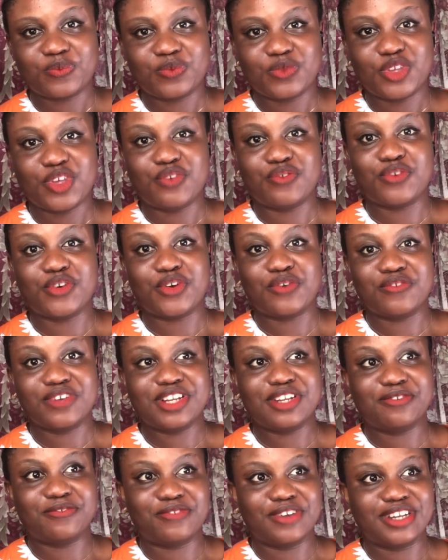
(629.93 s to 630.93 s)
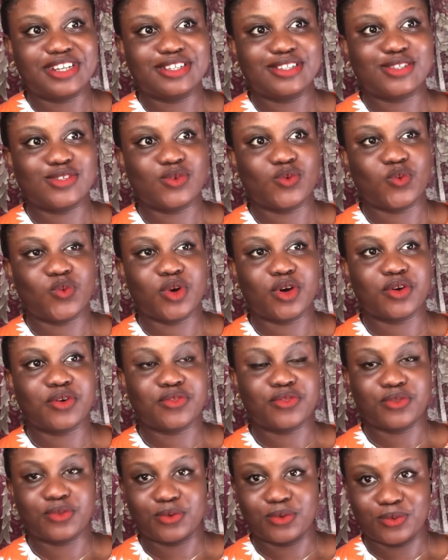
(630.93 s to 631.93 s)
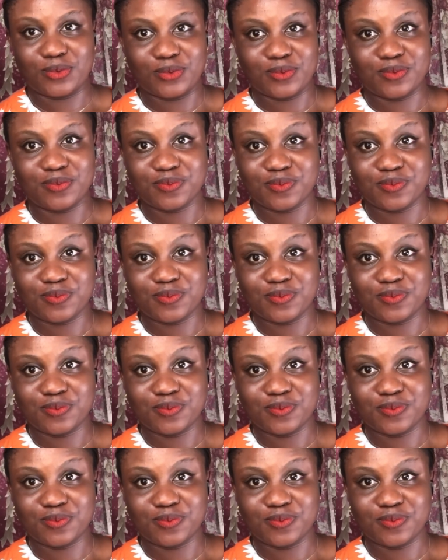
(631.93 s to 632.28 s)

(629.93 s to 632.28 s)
if you're really ready to walk through